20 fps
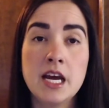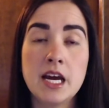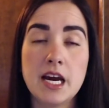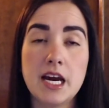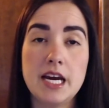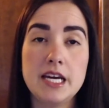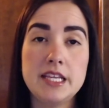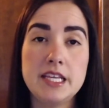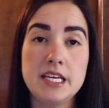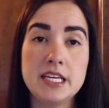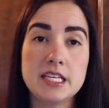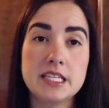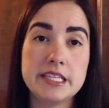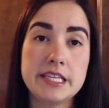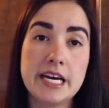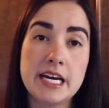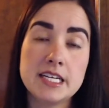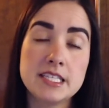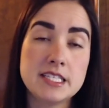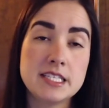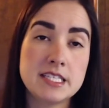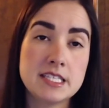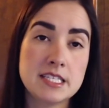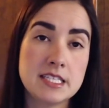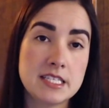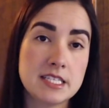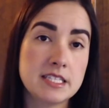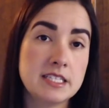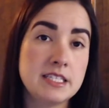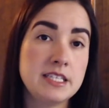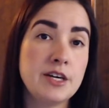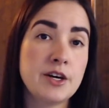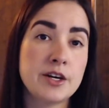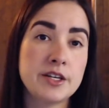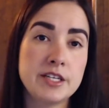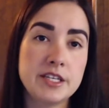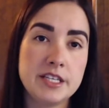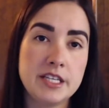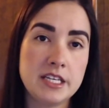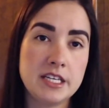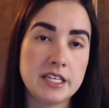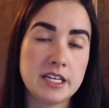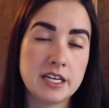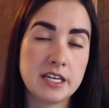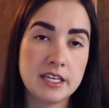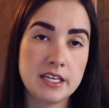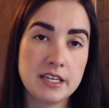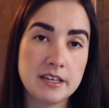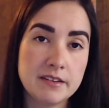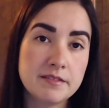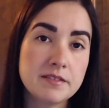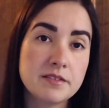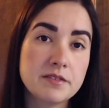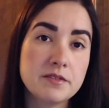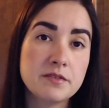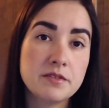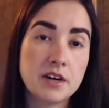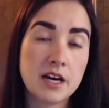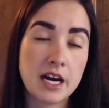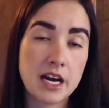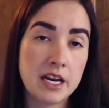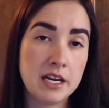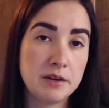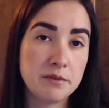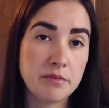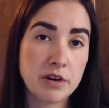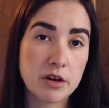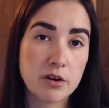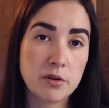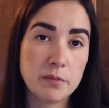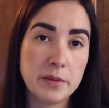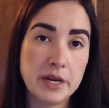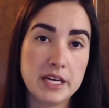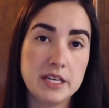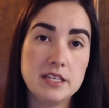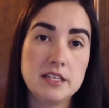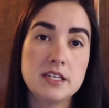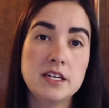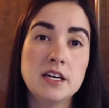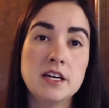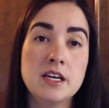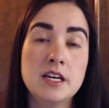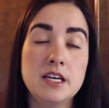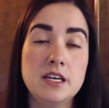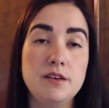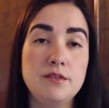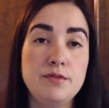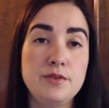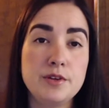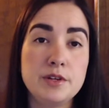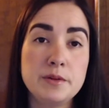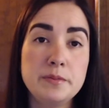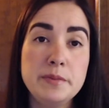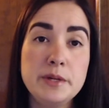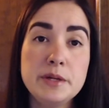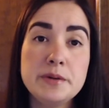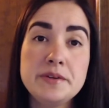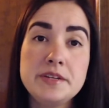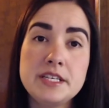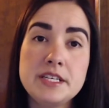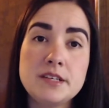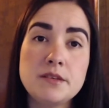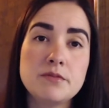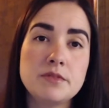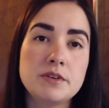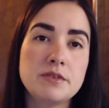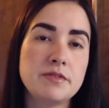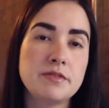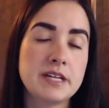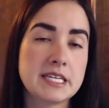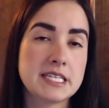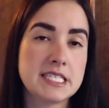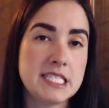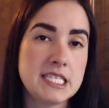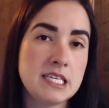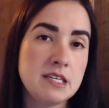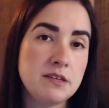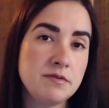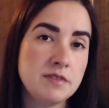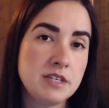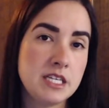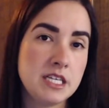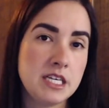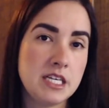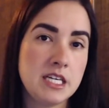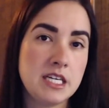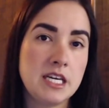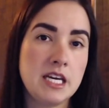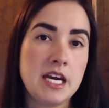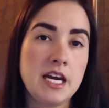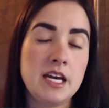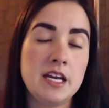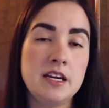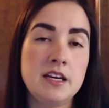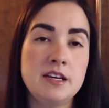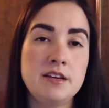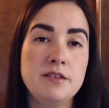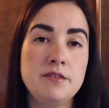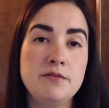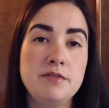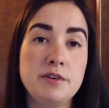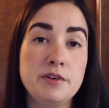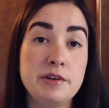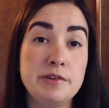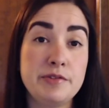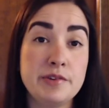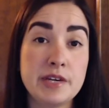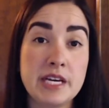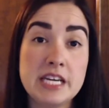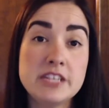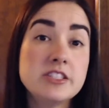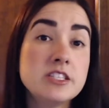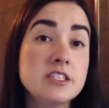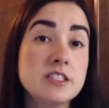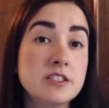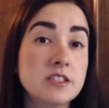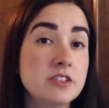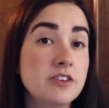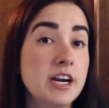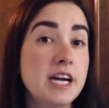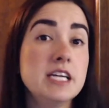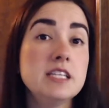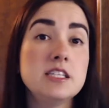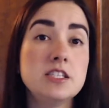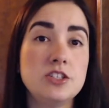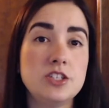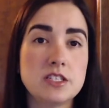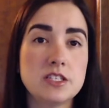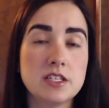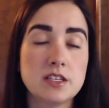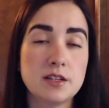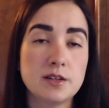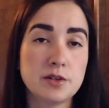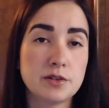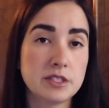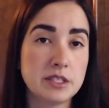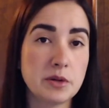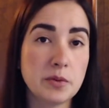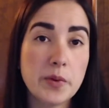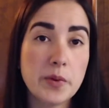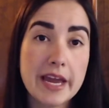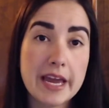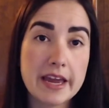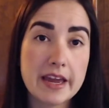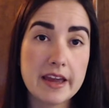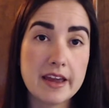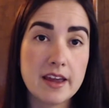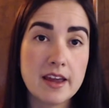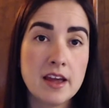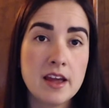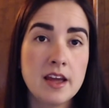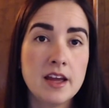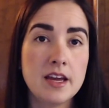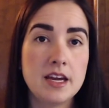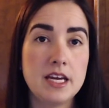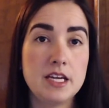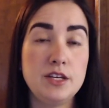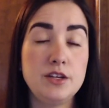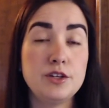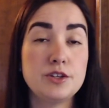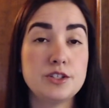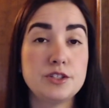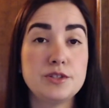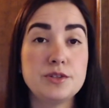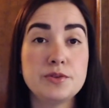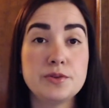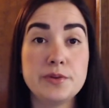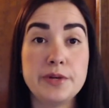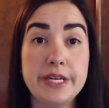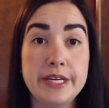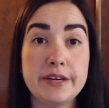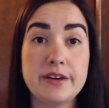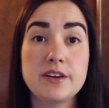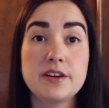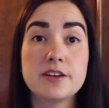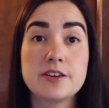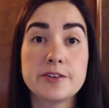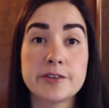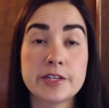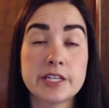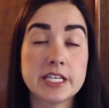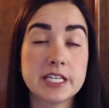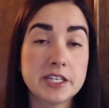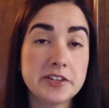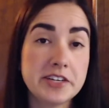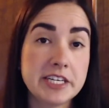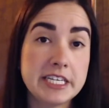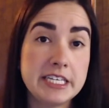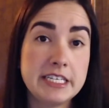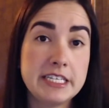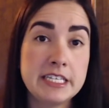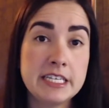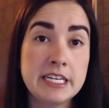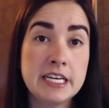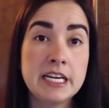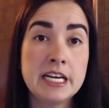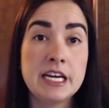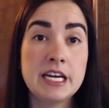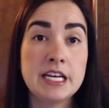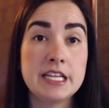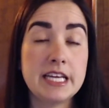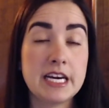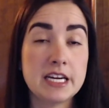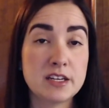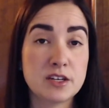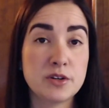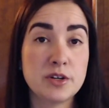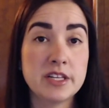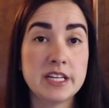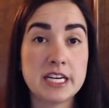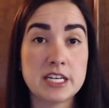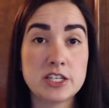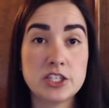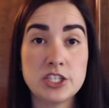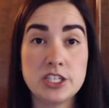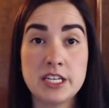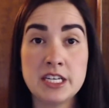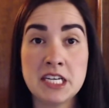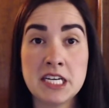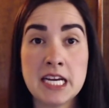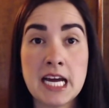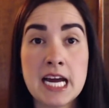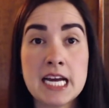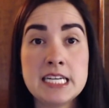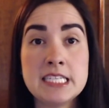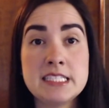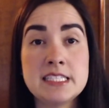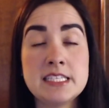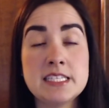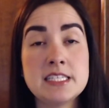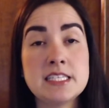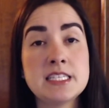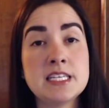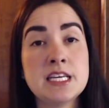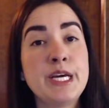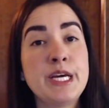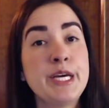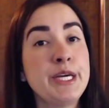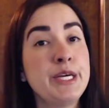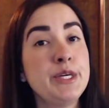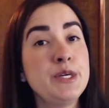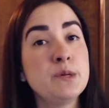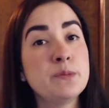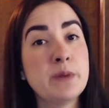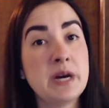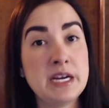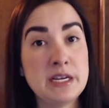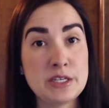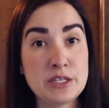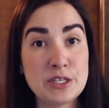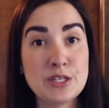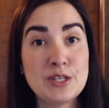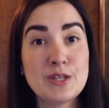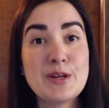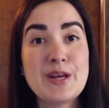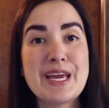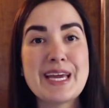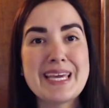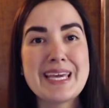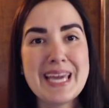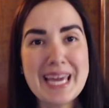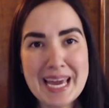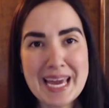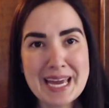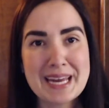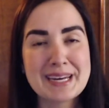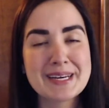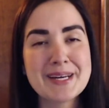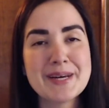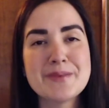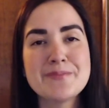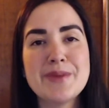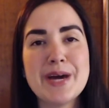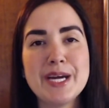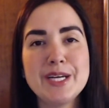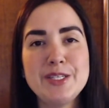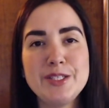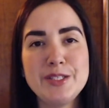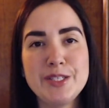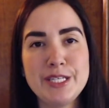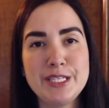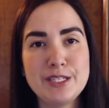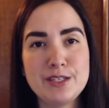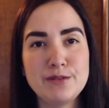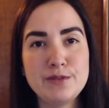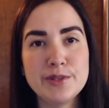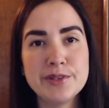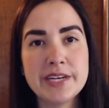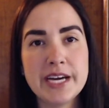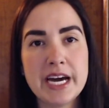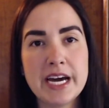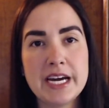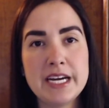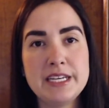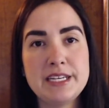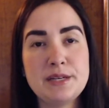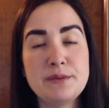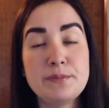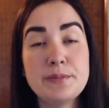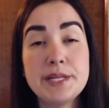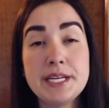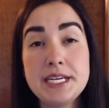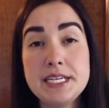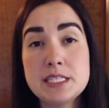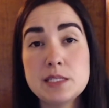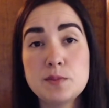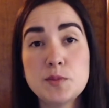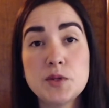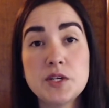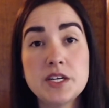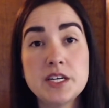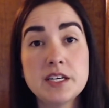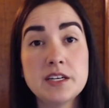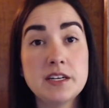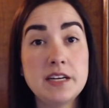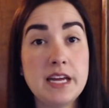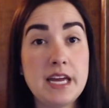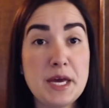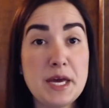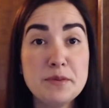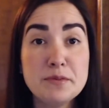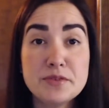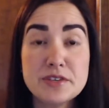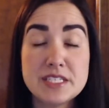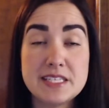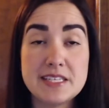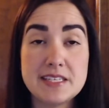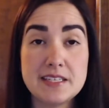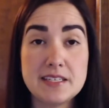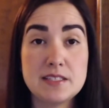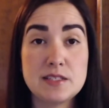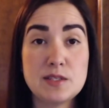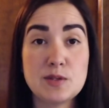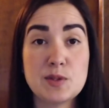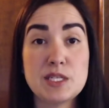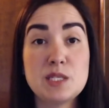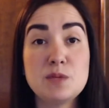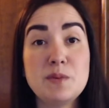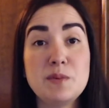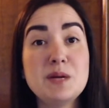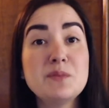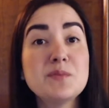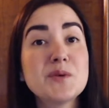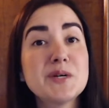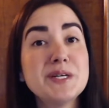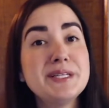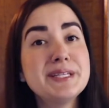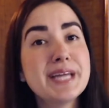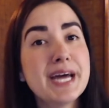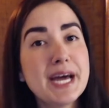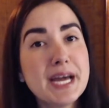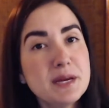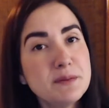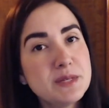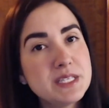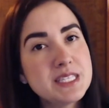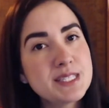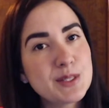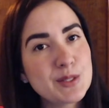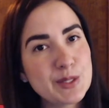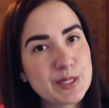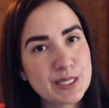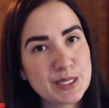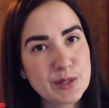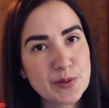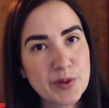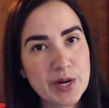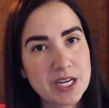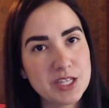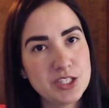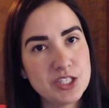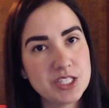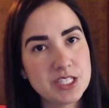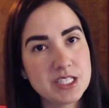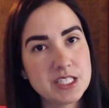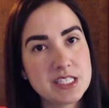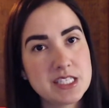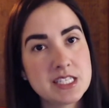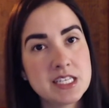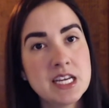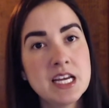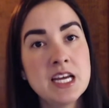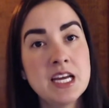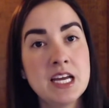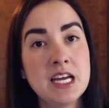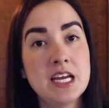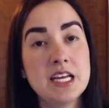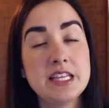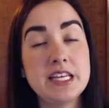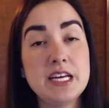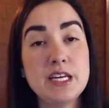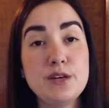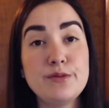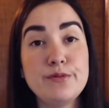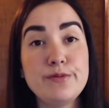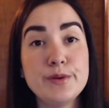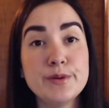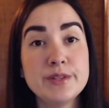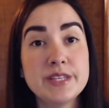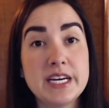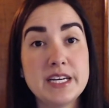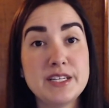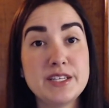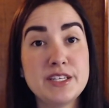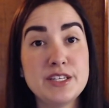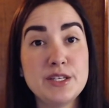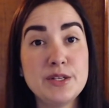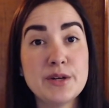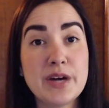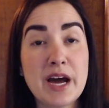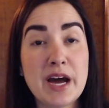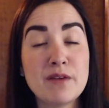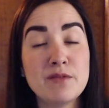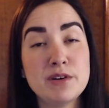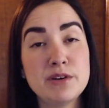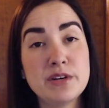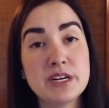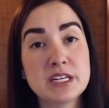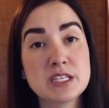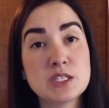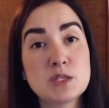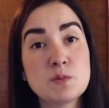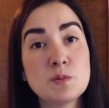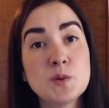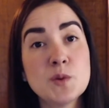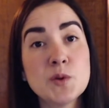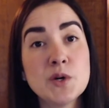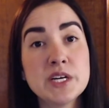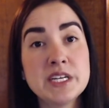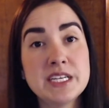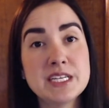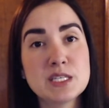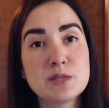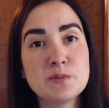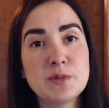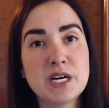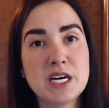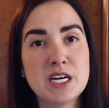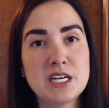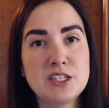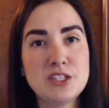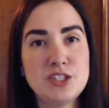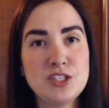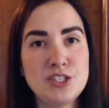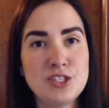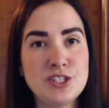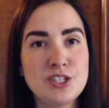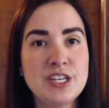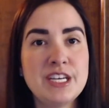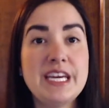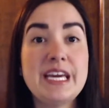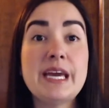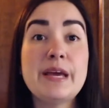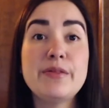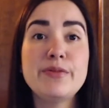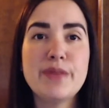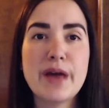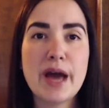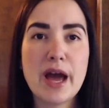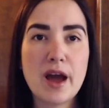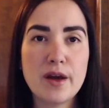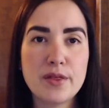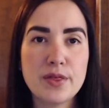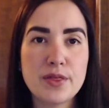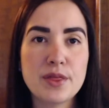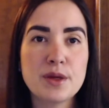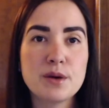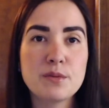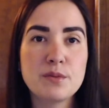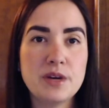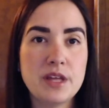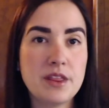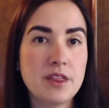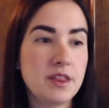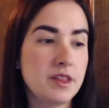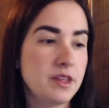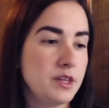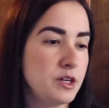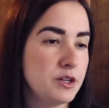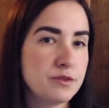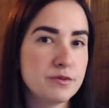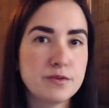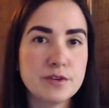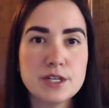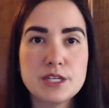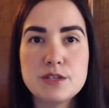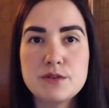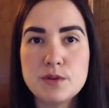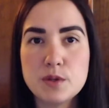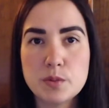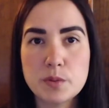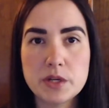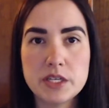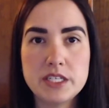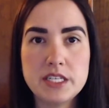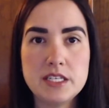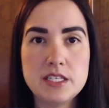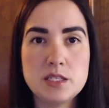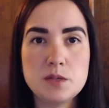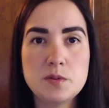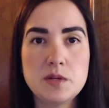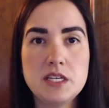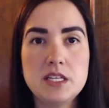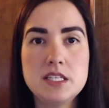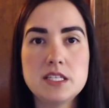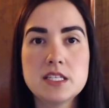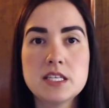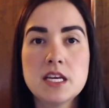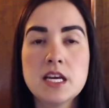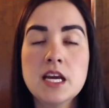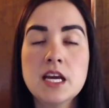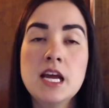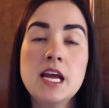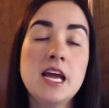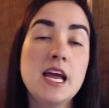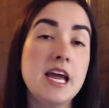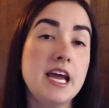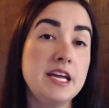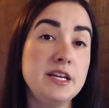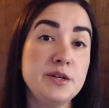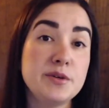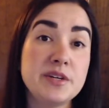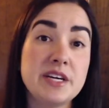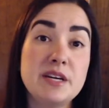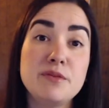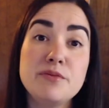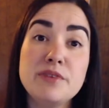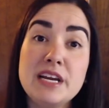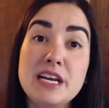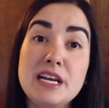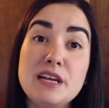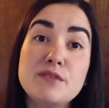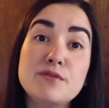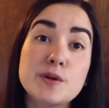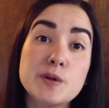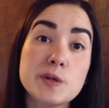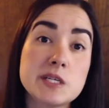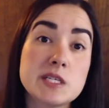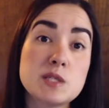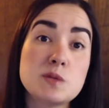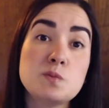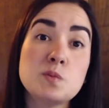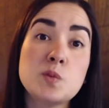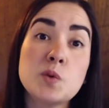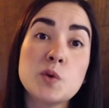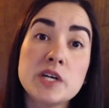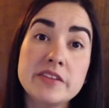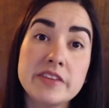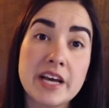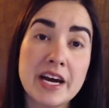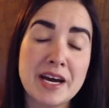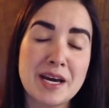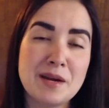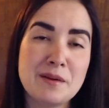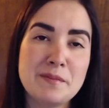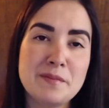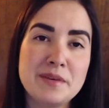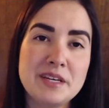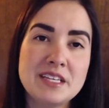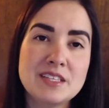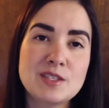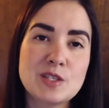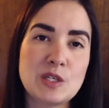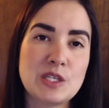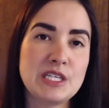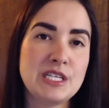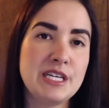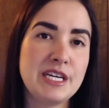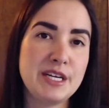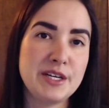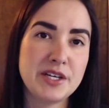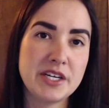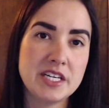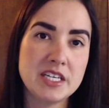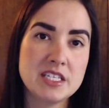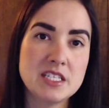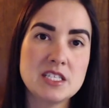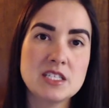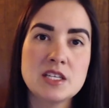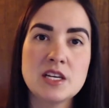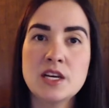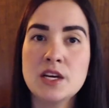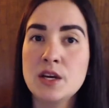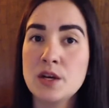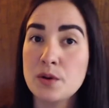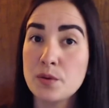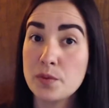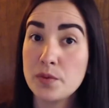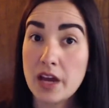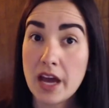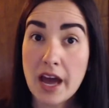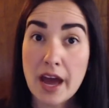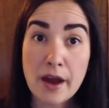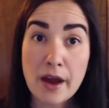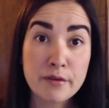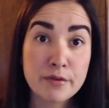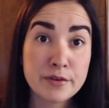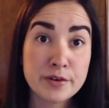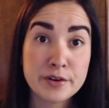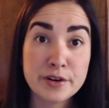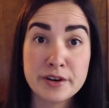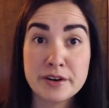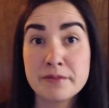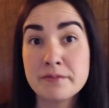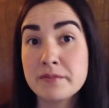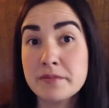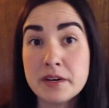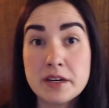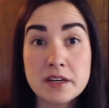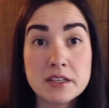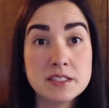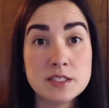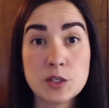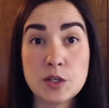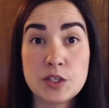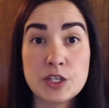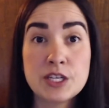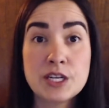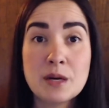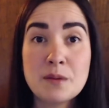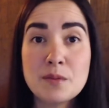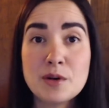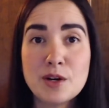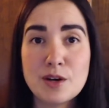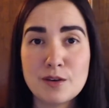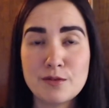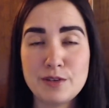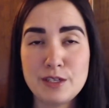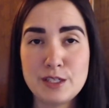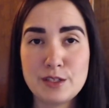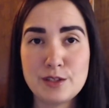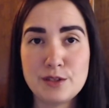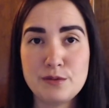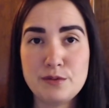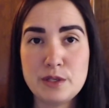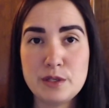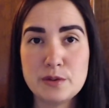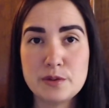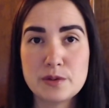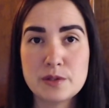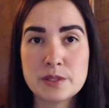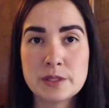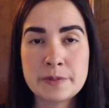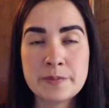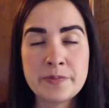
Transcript: I think that's the other thing that I highly recommend. If you're building reflexivity and verification strategies along the way, and you're doing concurrent data collection and analysis, you might again come back to your interview guide and place more emphasis or spend more time in certain questions that you feel that you haven't explored as much in depth with your first few participants, and you can really focus more time in certain areas after a certain number of interviews.